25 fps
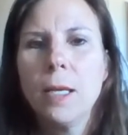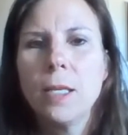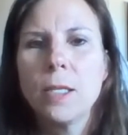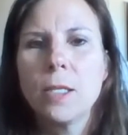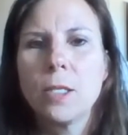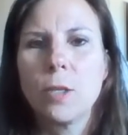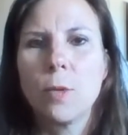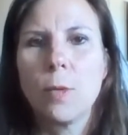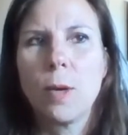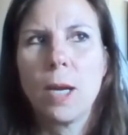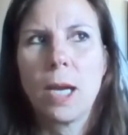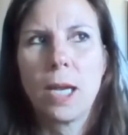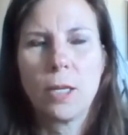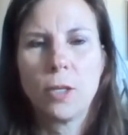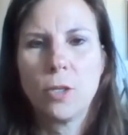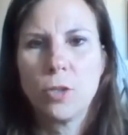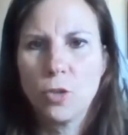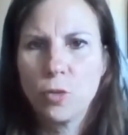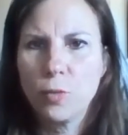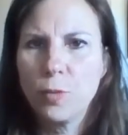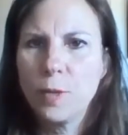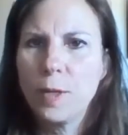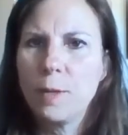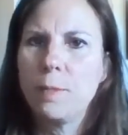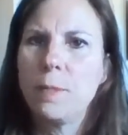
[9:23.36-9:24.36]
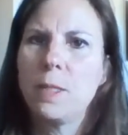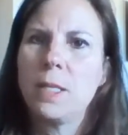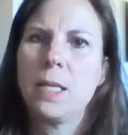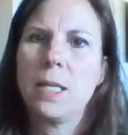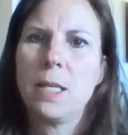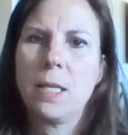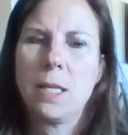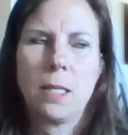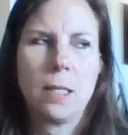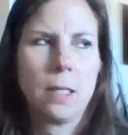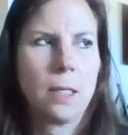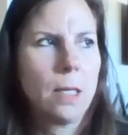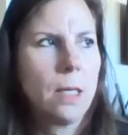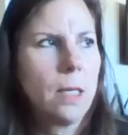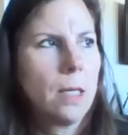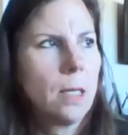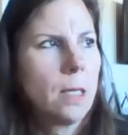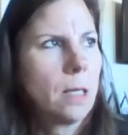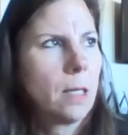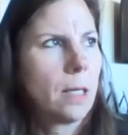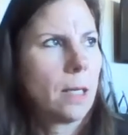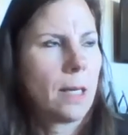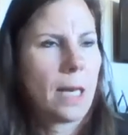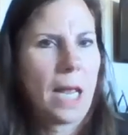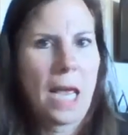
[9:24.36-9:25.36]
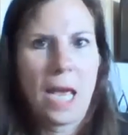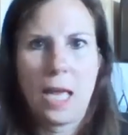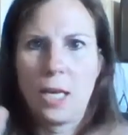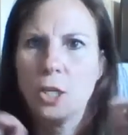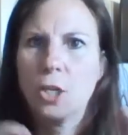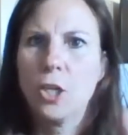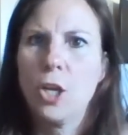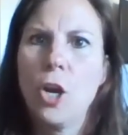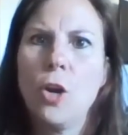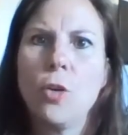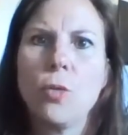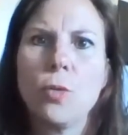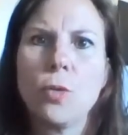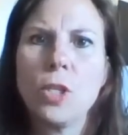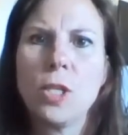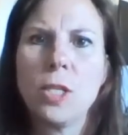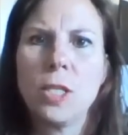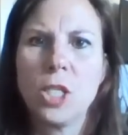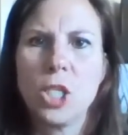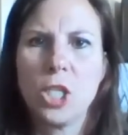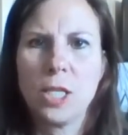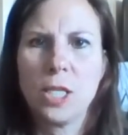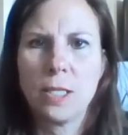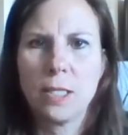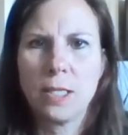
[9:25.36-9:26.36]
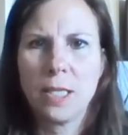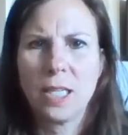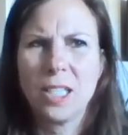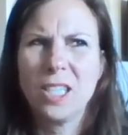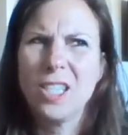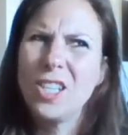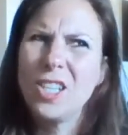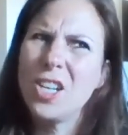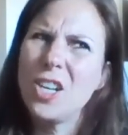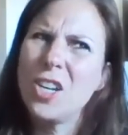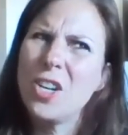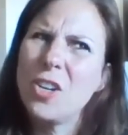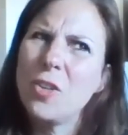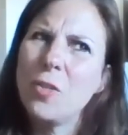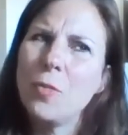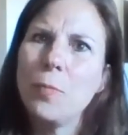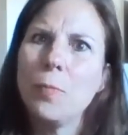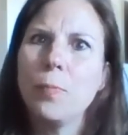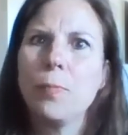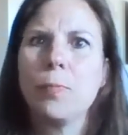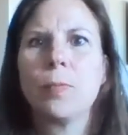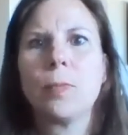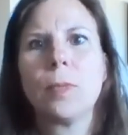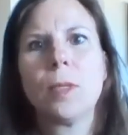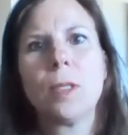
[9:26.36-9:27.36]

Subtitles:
So I trimmed it and had a coach, and she's like, "You know,